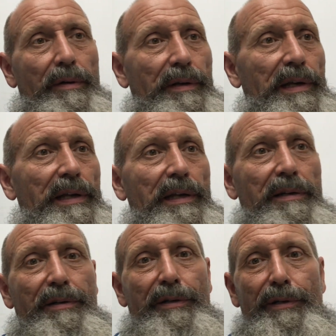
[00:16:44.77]
get
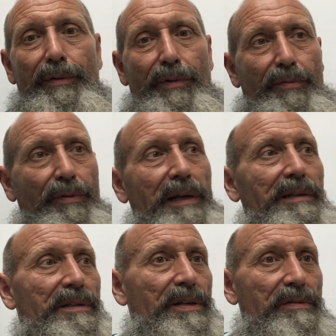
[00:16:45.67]
in good with
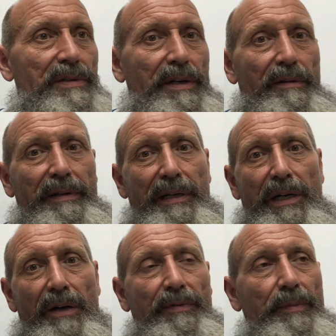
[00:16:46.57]
relatives that are in the
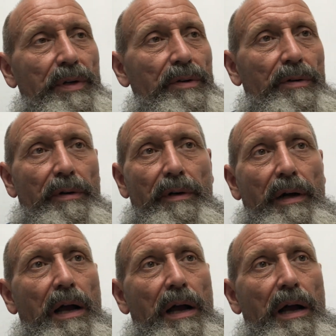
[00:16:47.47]
government or